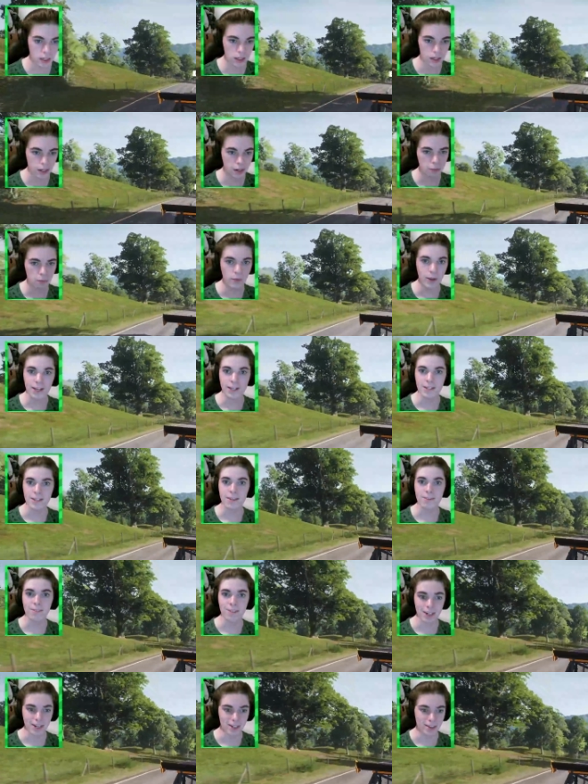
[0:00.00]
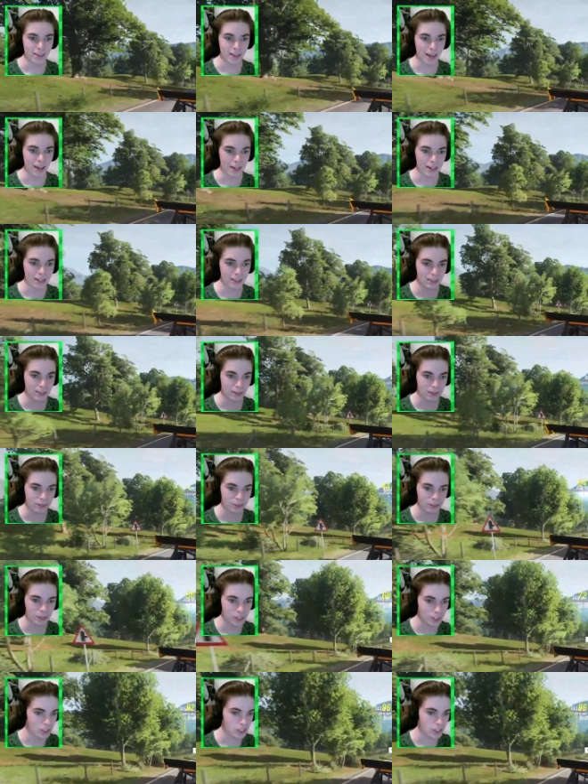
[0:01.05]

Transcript: And where's the fun in that? This